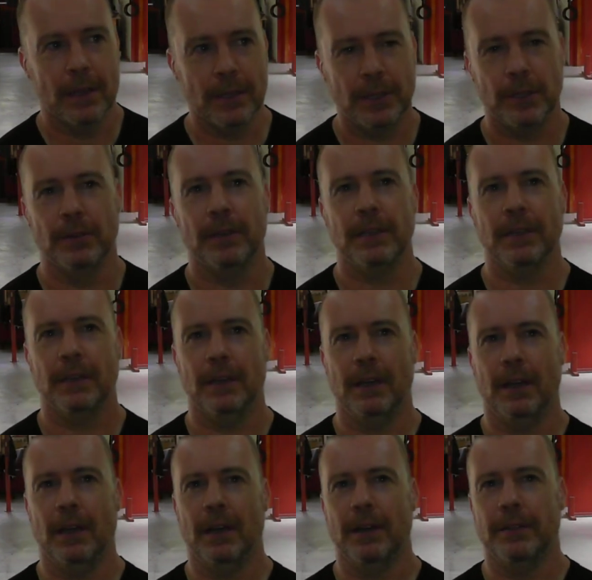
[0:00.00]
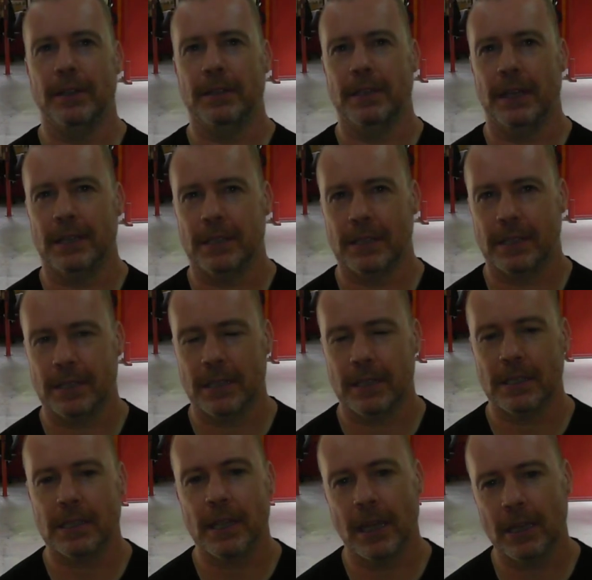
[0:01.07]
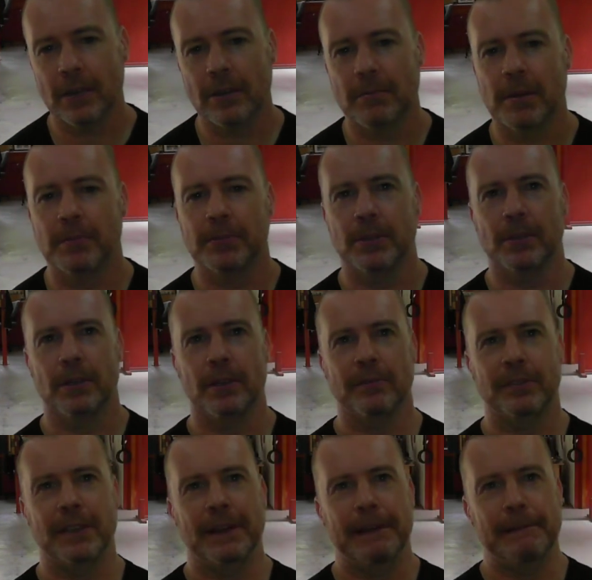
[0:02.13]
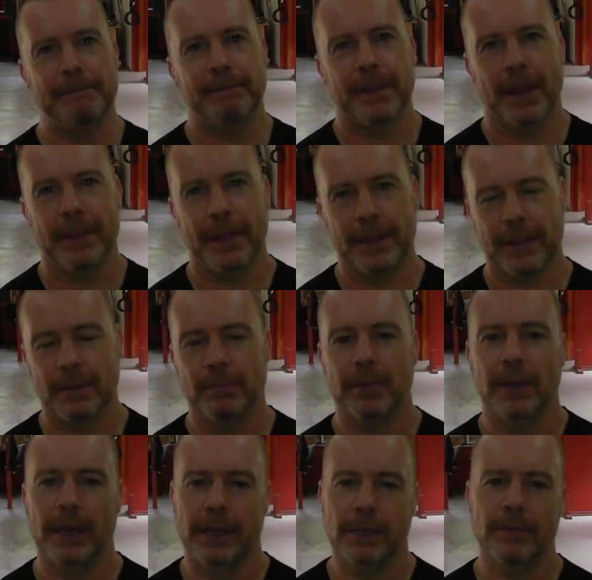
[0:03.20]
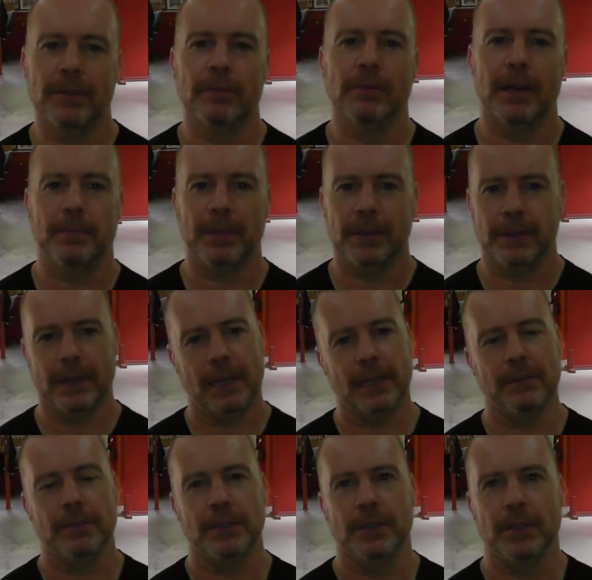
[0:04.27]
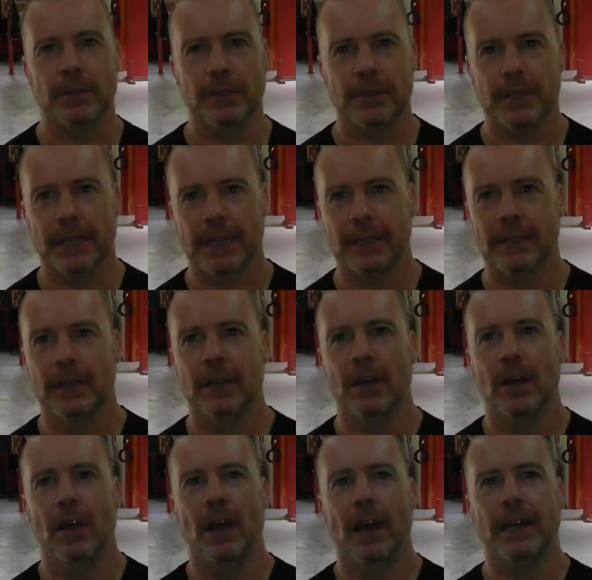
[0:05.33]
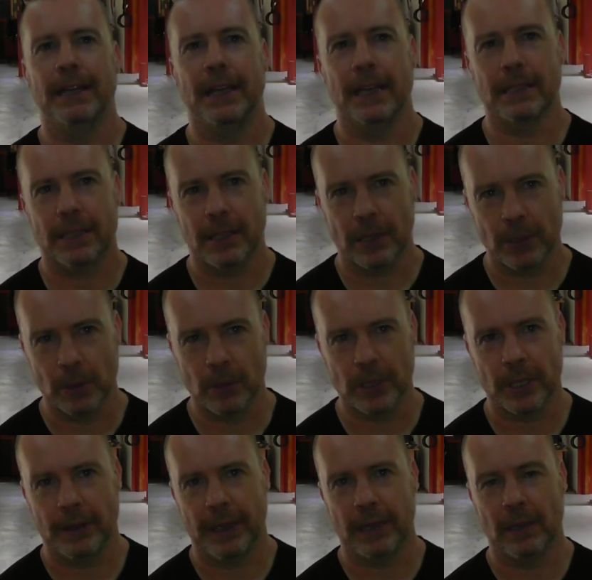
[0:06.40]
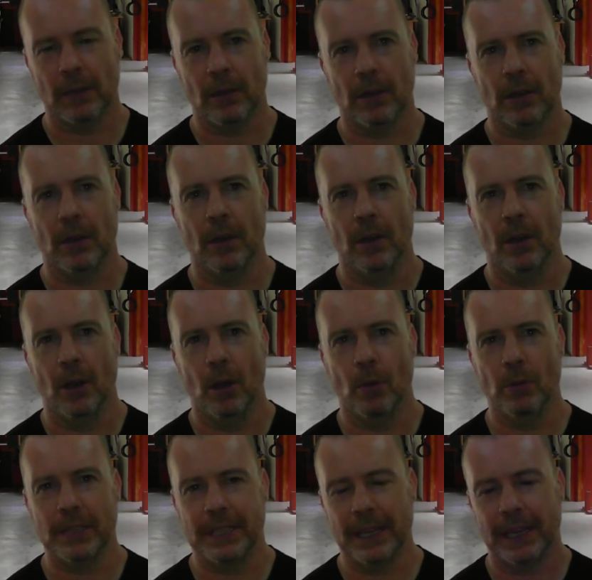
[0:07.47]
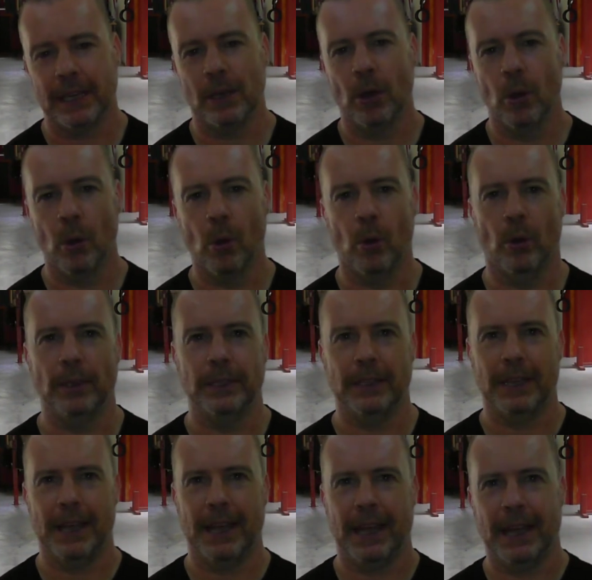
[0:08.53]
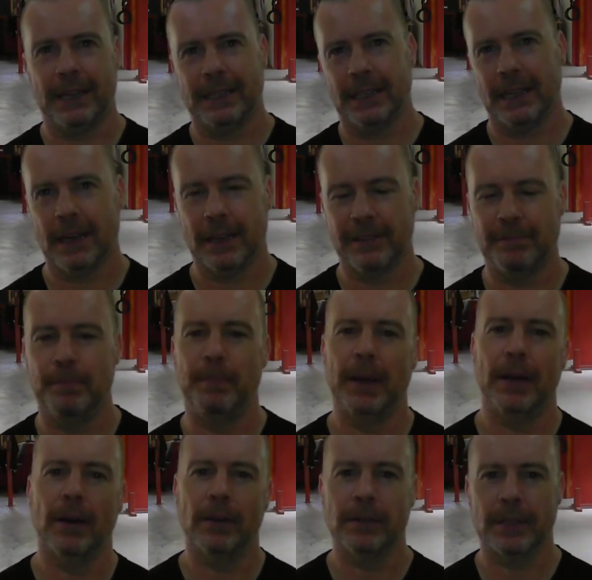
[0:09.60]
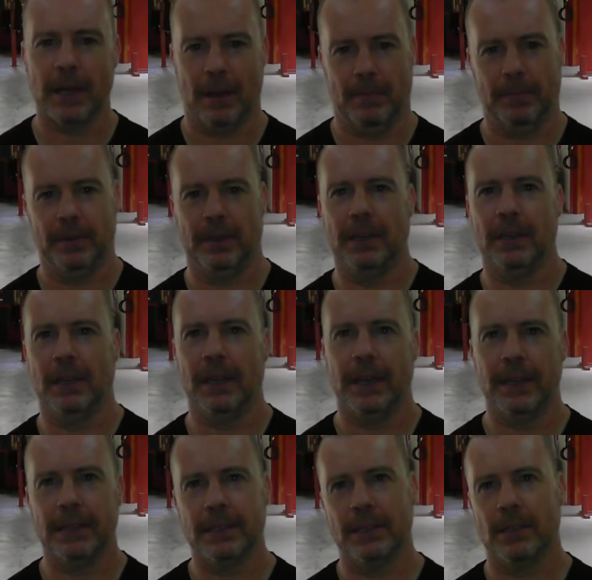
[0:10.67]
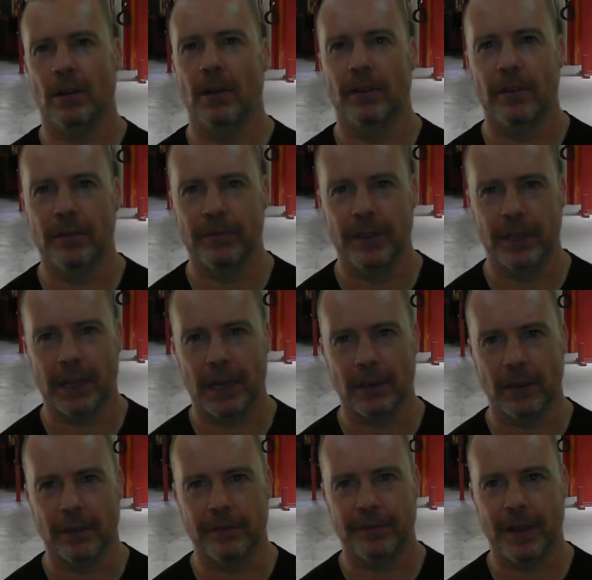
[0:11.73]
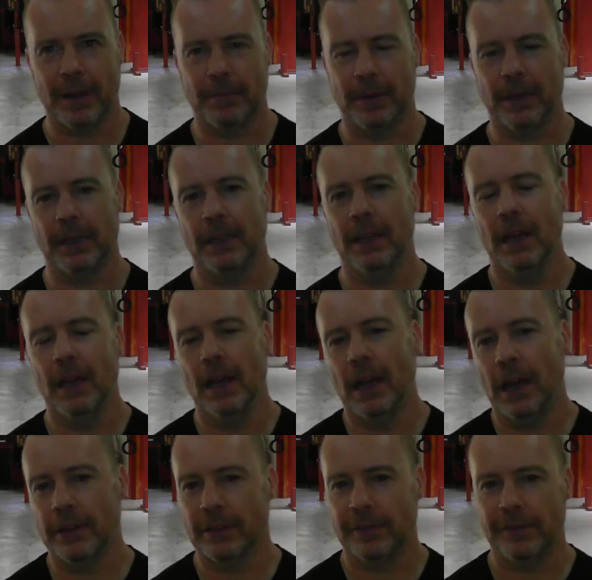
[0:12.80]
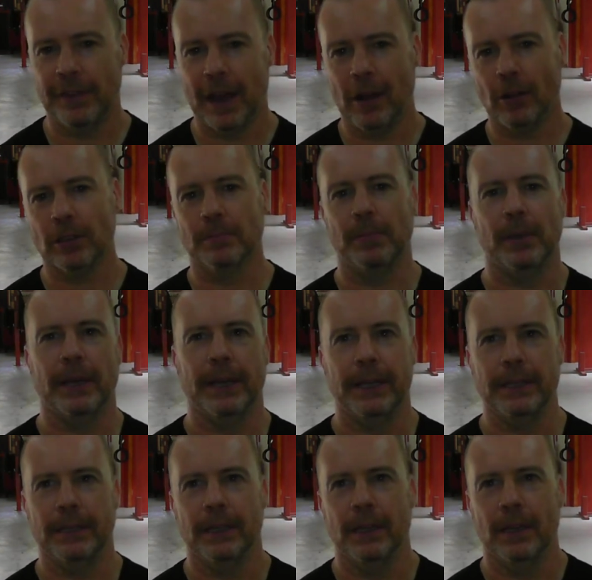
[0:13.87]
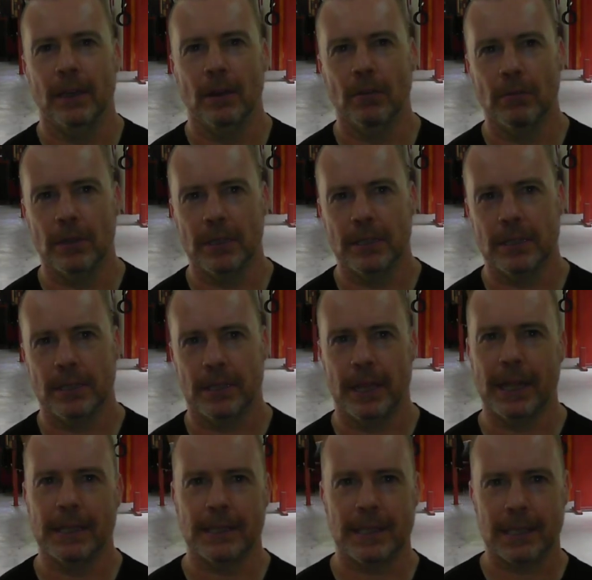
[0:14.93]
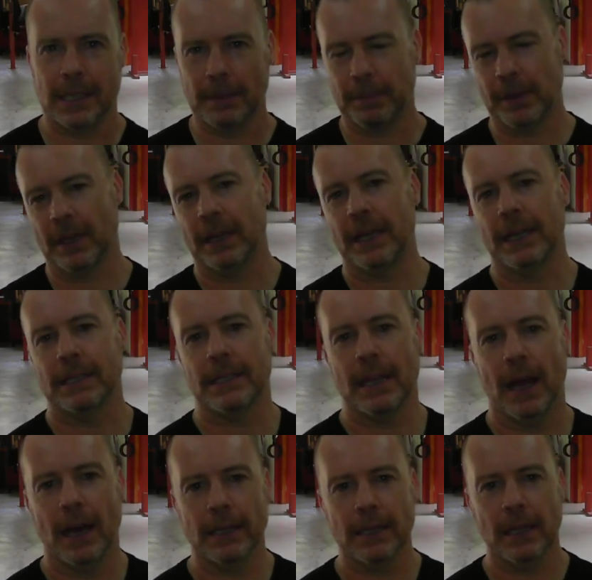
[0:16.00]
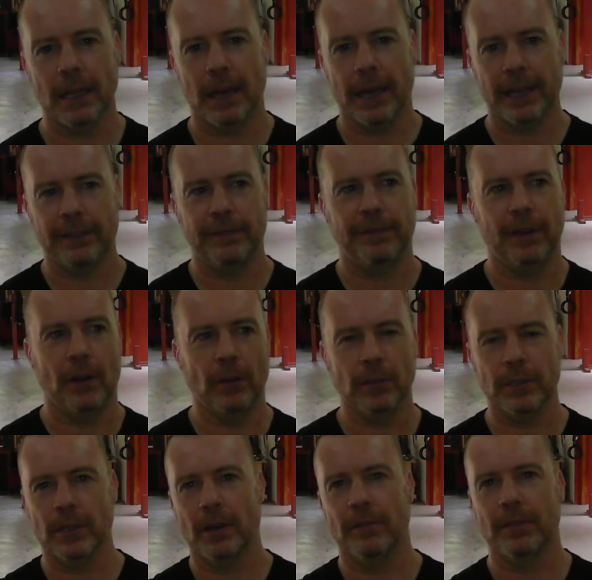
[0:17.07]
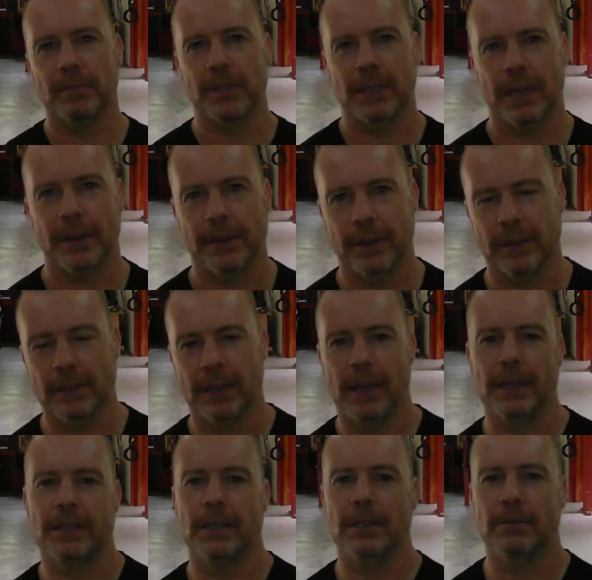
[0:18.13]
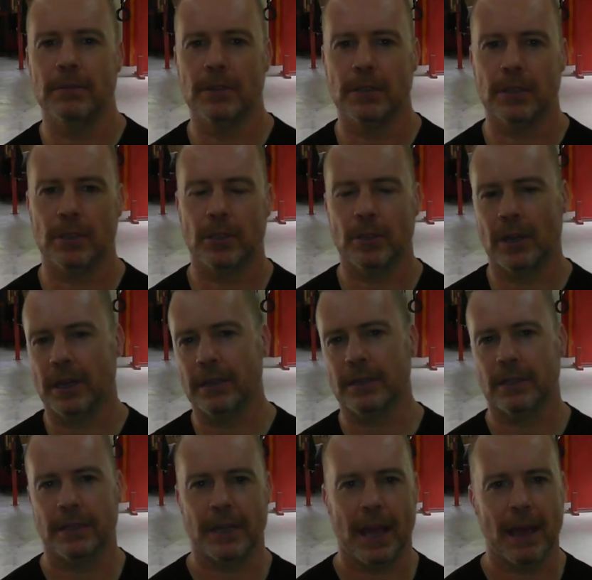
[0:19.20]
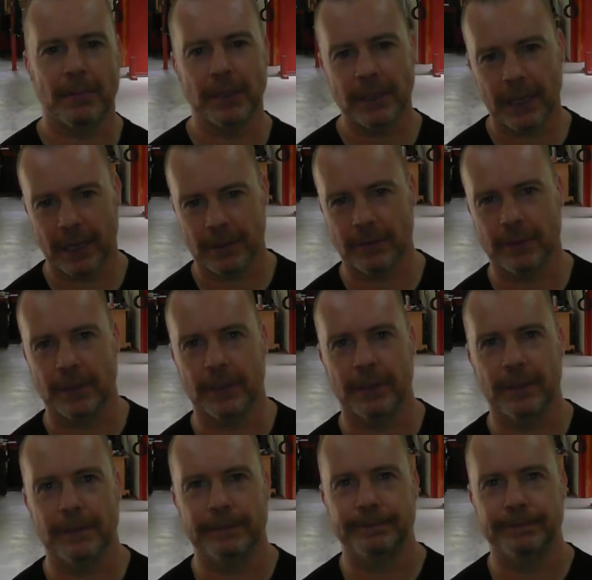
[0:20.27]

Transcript: During the tests, Skallagrim observed that the blade of the weapon that he was using against the torso analog was getting caught and kind of bound up in layers of the nylon fabric, and the fouled blade was then slipping against underlying folds of the material as he was trying to stab and cut with it.